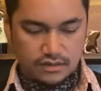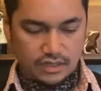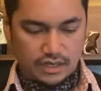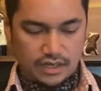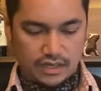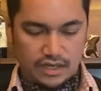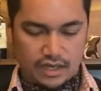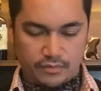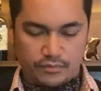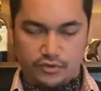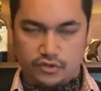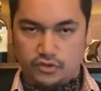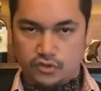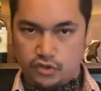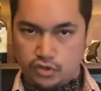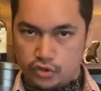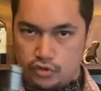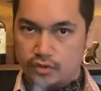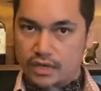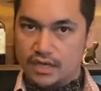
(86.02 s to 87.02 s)
I'm gonna
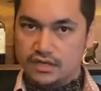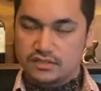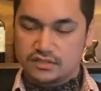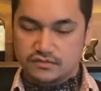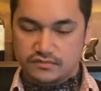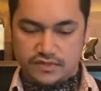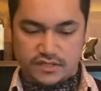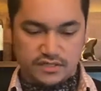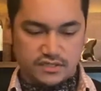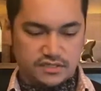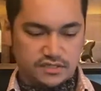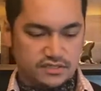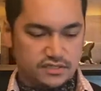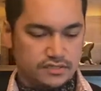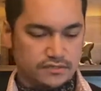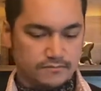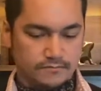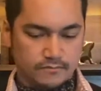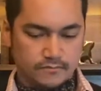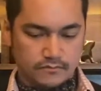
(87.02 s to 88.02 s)
put 2 ounces of this,
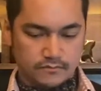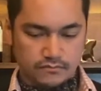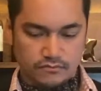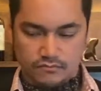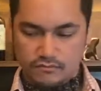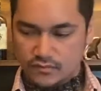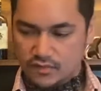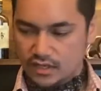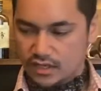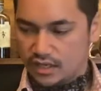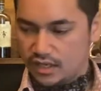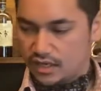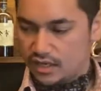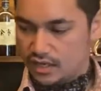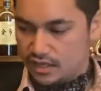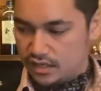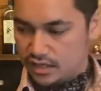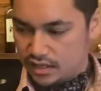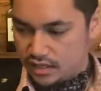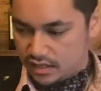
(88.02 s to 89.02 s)

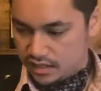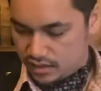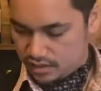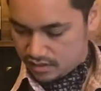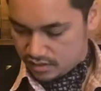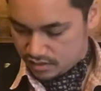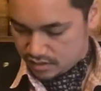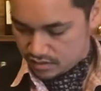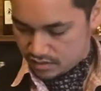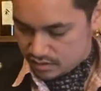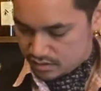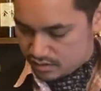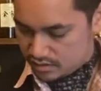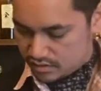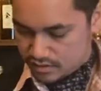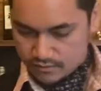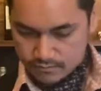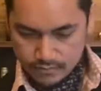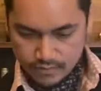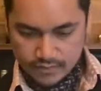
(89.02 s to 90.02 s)
and
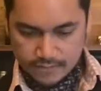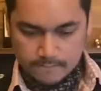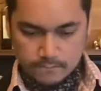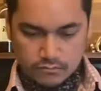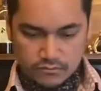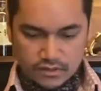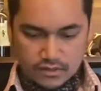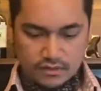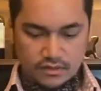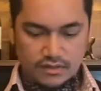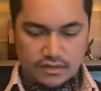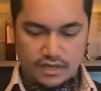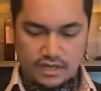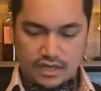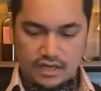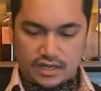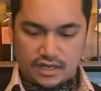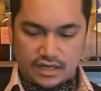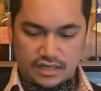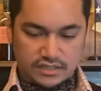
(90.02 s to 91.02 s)

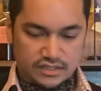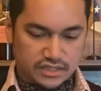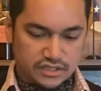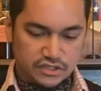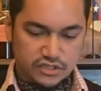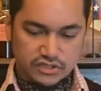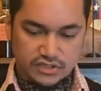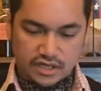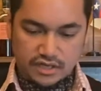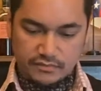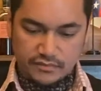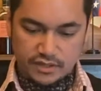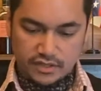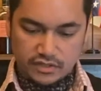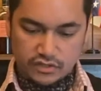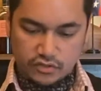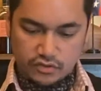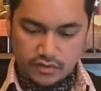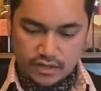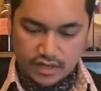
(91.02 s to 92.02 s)
as you saw me
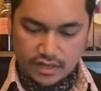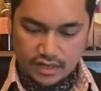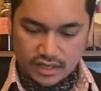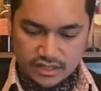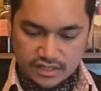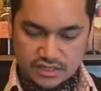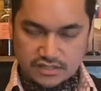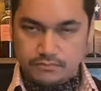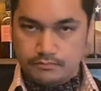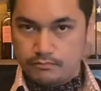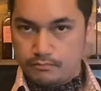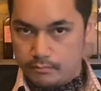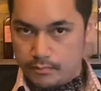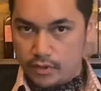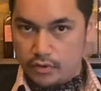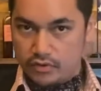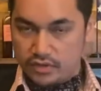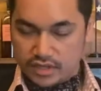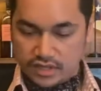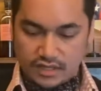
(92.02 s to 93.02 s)
do it, I just
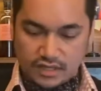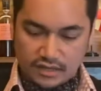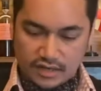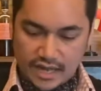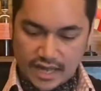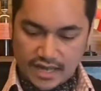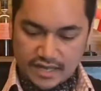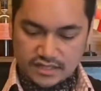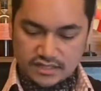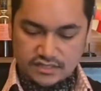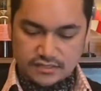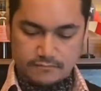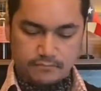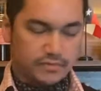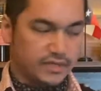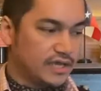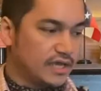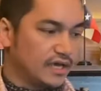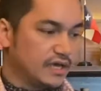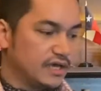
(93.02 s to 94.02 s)
build in a glass
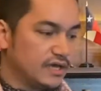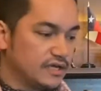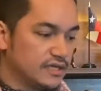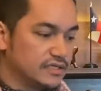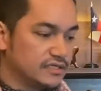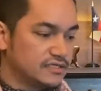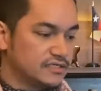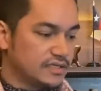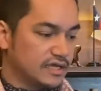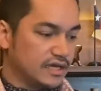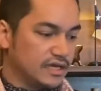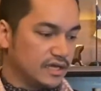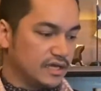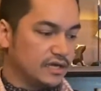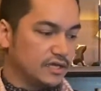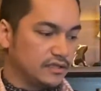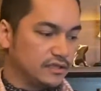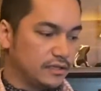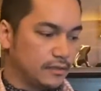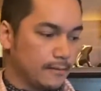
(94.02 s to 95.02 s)
because
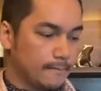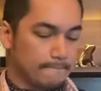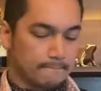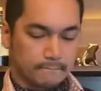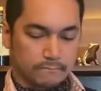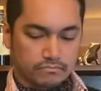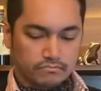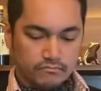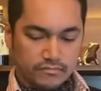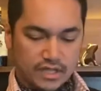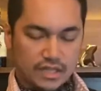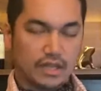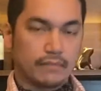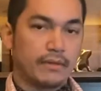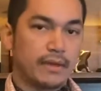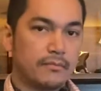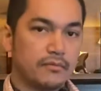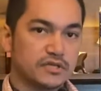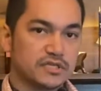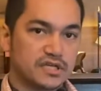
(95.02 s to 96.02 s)
the
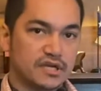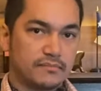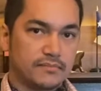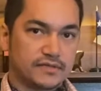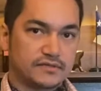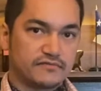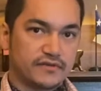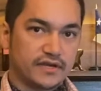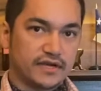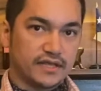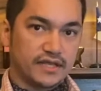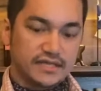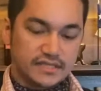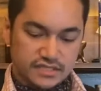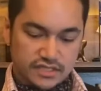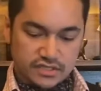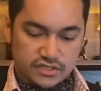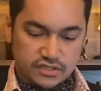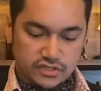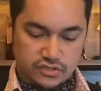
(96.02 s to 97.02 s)
maple syrup is very
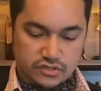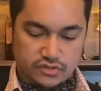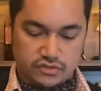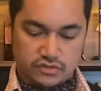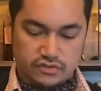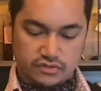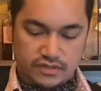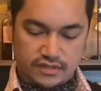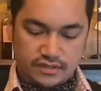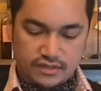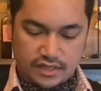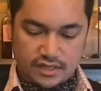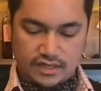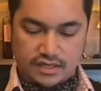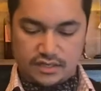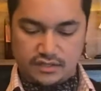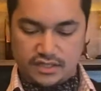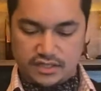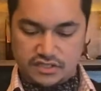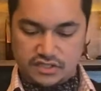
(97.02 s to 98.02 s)
easy to
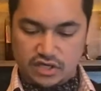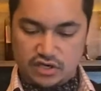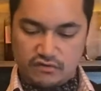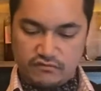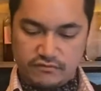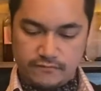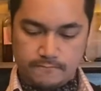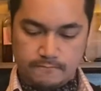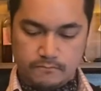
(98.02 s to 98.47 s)
dissolve.